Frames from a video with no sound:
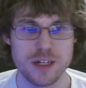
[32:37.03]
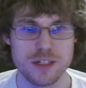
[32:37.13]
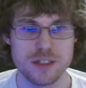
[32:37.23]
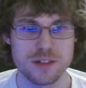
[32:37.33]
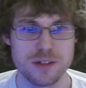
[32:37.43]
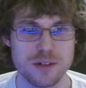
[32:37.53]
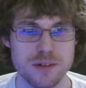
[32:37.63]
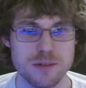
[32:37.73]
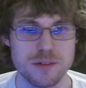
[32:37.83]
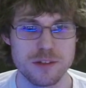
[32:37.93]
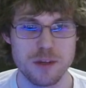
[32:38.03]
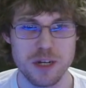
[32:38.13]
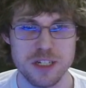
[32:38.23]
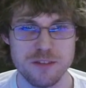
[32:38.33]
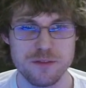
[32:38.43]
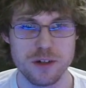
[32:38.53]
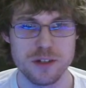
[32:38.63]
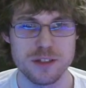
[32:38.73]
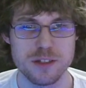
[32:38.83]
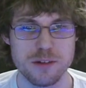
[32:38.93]
So by
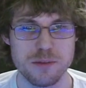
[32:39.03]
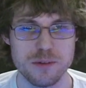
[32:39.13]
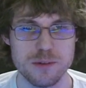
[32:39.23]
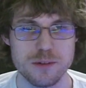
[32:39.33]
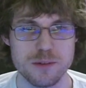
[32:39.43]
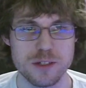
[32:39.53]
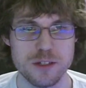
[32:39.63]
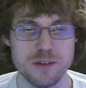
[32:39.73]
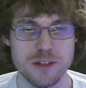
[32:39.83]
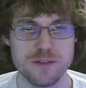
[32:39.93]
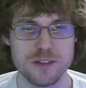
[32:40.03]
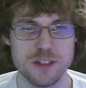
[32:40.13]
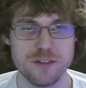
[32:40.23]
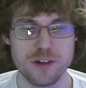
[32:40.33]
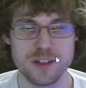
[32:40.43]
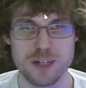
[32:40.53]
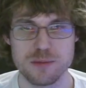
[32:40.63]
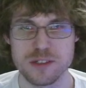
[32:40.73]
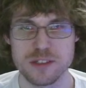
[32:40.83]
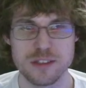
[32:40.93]
default, when you leave the default
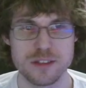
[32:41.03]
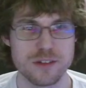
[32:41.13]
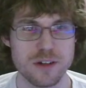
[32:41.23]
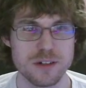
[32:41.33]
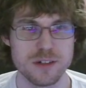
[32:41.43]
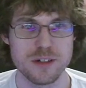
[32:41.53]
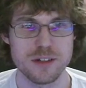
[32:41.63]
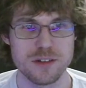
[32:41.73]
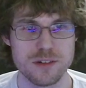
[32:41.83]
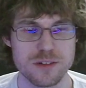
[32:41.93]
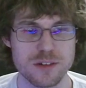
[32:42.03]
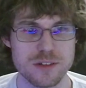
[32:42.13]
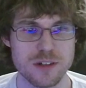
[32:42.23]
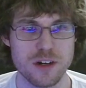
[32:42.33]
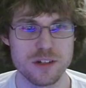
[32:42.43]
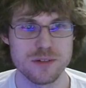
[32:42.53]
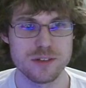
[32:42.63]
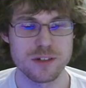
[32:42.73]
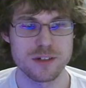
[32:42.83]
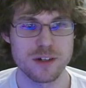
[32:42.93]
options in the installer, it'll turn auto
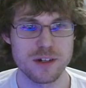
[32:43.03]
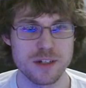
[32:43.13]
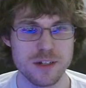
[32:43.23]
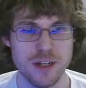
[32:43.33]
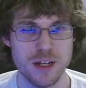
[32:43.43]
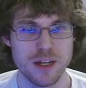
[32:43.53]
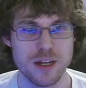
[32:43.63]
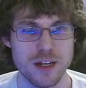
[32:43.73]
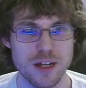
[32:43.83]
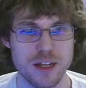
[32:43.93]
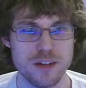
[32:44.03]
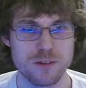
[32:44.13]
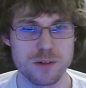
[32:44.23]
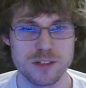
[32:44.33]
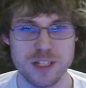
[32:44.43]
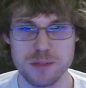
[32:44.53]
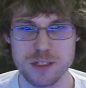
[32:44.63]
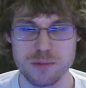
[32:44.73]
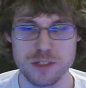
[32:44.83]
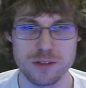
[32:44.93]
start on. And of course, that
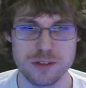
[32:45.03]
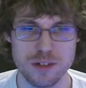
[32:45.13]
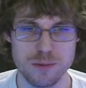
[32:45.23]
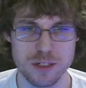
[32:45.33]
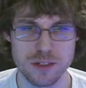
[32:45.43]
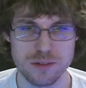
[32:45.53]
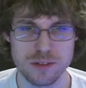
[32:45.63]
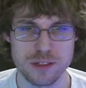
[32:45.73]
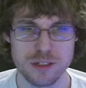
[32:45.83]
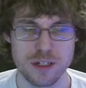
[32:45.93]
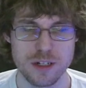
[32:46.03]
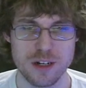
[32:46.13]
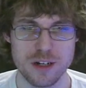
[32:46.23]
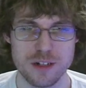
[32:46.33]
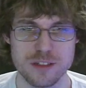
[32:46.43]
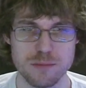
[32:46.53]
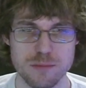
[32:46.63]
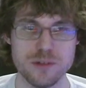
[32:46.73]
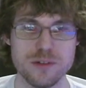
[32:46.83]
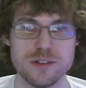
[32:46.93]
means when you start Windows,
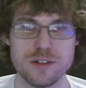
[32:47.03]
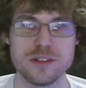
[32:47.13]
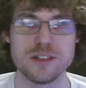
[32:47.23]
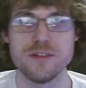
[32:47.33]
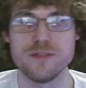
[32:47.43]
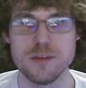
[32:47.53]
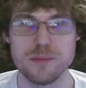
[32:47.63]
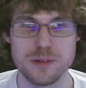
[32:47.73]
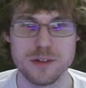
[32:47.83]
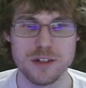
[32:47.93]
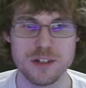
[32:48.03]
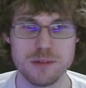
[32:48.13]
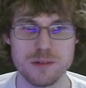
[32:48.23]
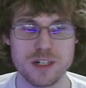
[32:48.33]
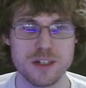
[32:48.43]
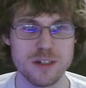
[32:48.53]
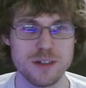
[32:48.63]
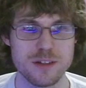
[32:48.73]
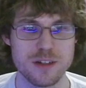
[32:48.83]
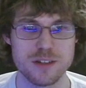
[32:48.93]
Simplode will start itself up and it'll be ready
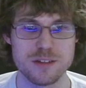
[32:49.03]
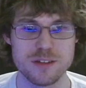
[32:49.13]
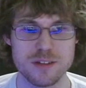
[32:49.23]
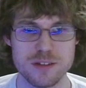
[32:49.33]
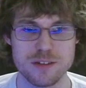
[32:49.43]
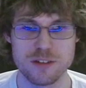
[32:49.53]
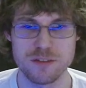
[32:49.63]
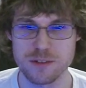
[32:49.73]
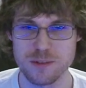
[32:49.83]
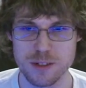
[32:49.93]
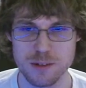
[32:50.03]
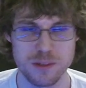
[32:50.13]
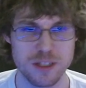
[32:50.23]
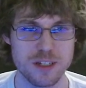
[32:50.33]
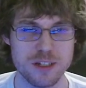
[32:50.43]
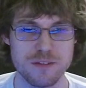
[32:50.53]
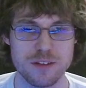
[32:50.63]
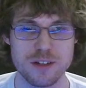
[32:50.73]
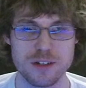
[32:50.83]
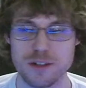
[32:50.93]
to serve you with any of
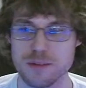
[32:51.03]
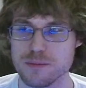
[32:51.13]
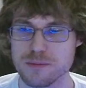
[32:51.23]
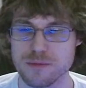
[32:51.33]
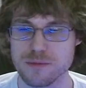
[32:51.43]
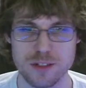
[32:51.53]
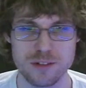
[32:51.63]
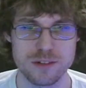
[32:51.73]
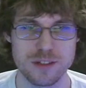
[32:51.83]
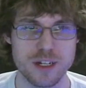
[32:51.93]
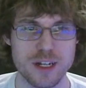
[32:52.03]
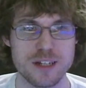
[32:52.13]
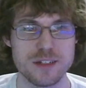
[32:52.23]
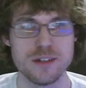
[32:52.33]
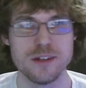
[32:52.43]
the features that it has.